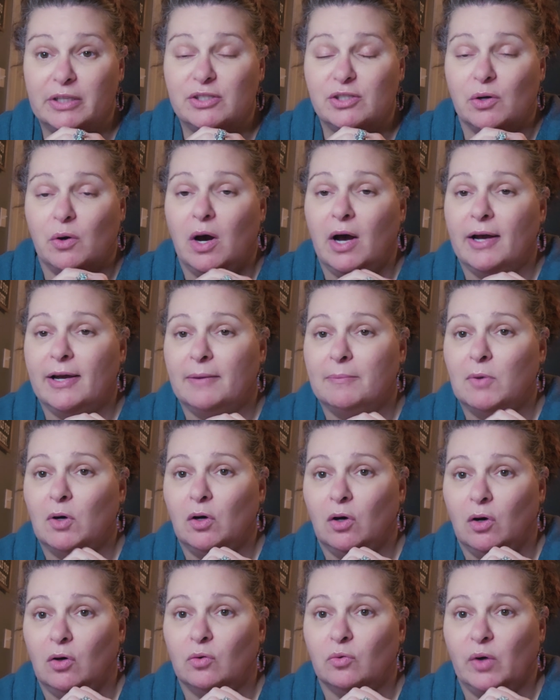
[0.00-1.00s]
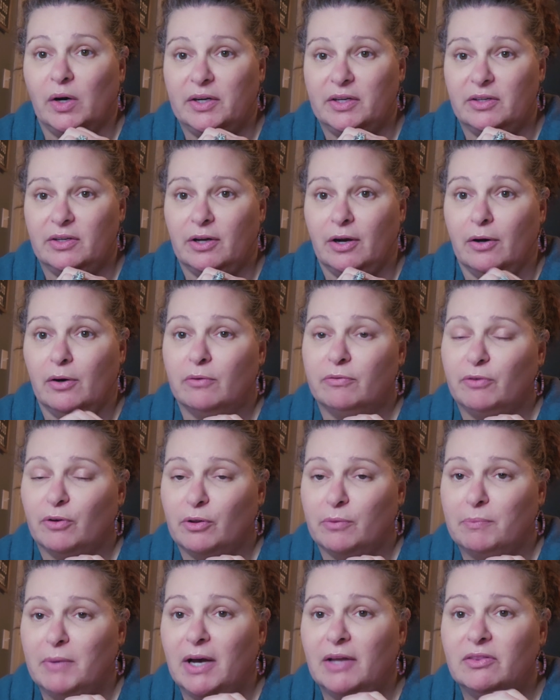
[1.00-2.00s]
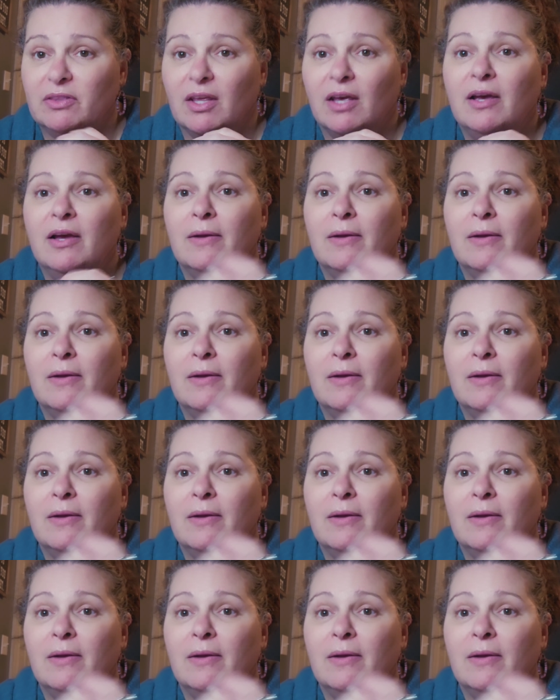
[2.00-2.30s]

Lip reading: So I am all ready to go for the month,